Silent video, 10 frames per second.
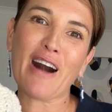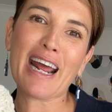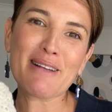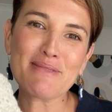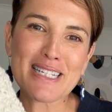
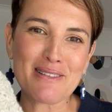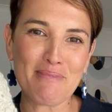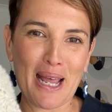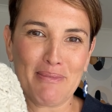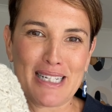frames the
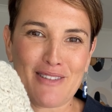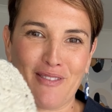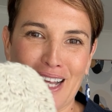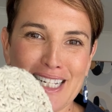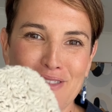baby's
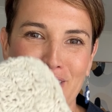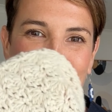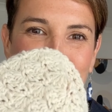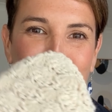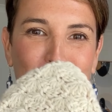face
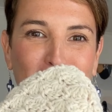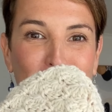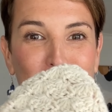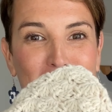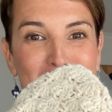really beautifully
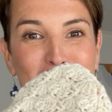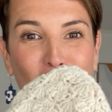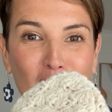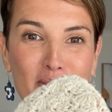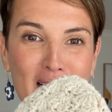with this
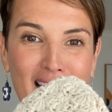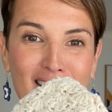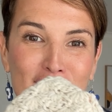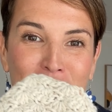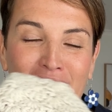scalloped
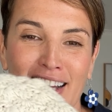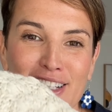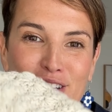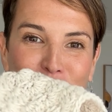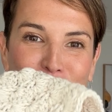edge.
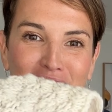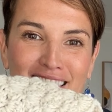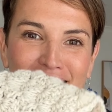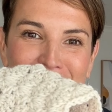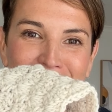So
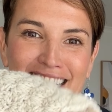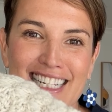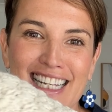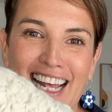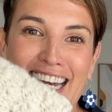this
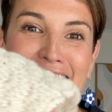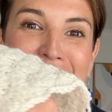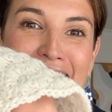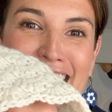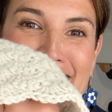is a
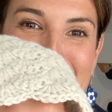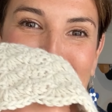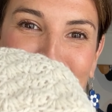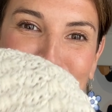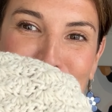next
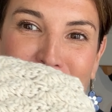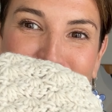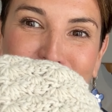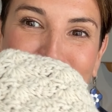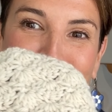level
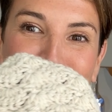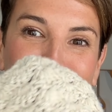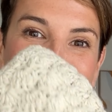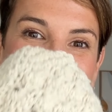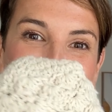kind of gift
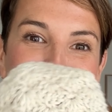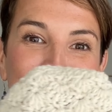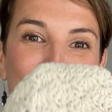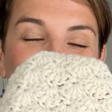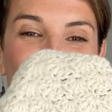idea
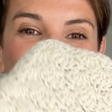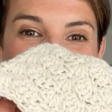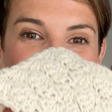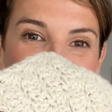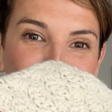to
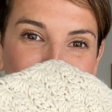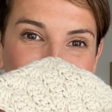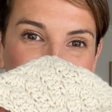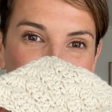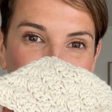go for the
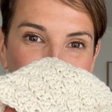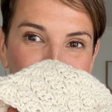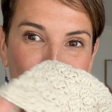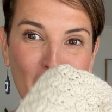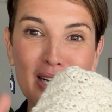little baby
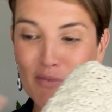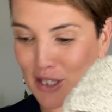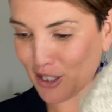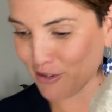bonnet with the